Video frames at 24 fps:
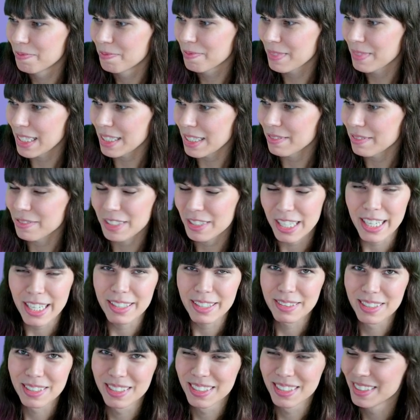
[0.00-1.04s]
If dead.
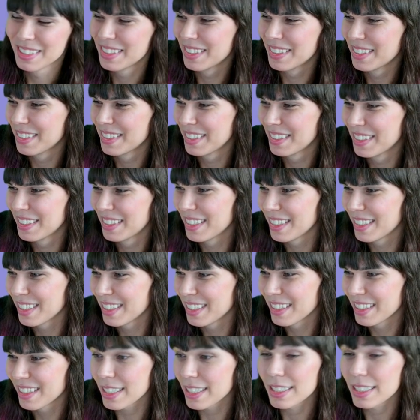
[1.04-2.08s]

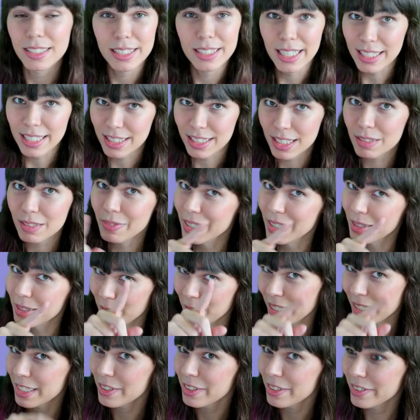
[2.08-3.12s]
See, that's a good one, then we're
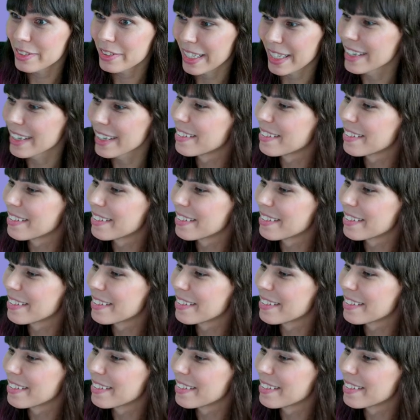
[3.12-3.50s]
going to use that.